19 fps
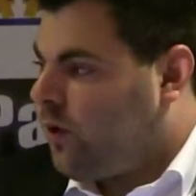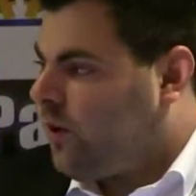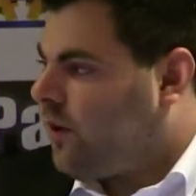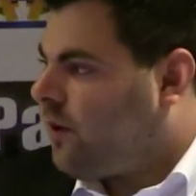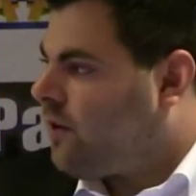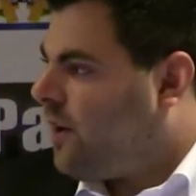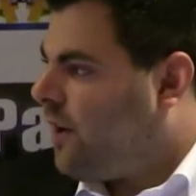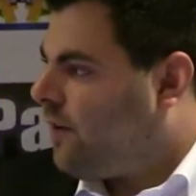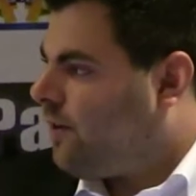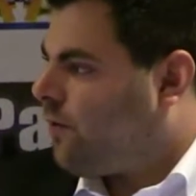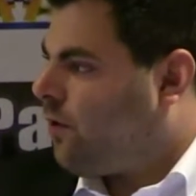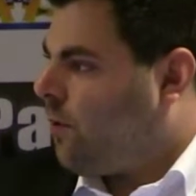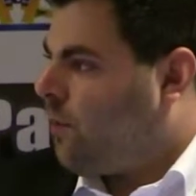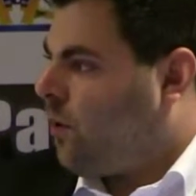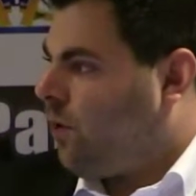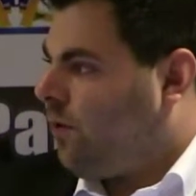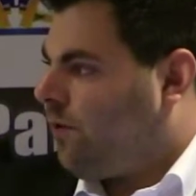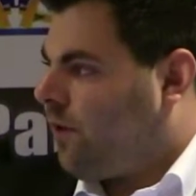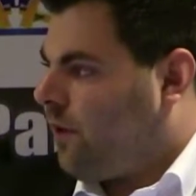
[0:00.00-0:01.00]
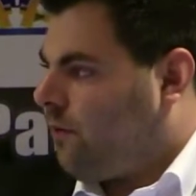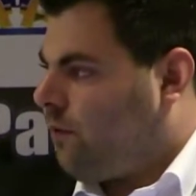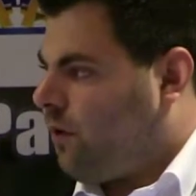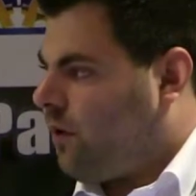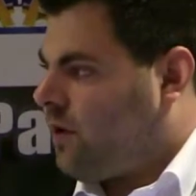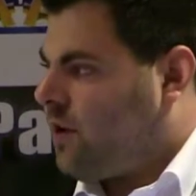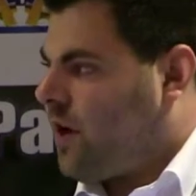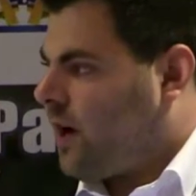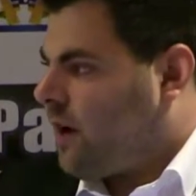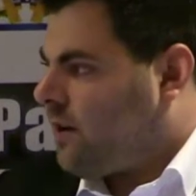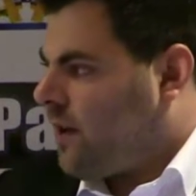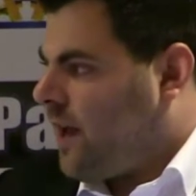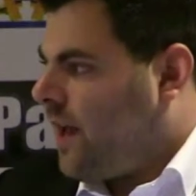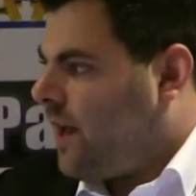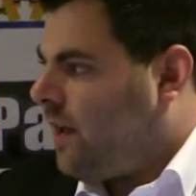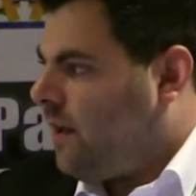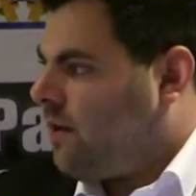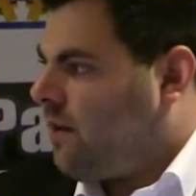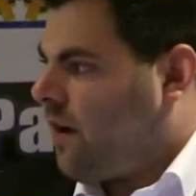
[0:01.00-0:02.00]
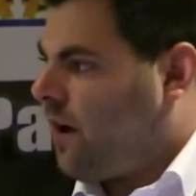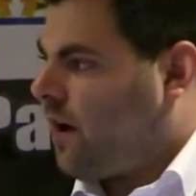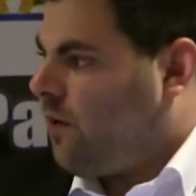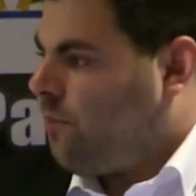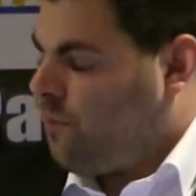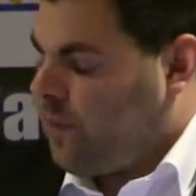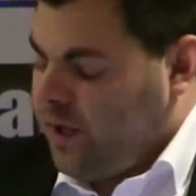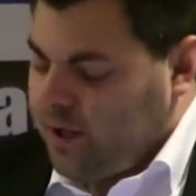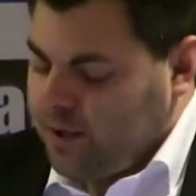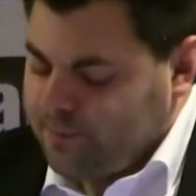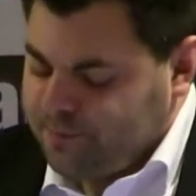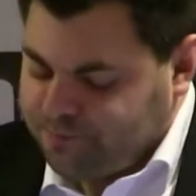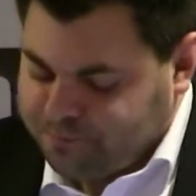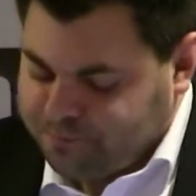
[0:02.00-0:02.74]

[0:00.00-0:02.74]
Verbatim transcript: hundred hits for both ta for target A and target B.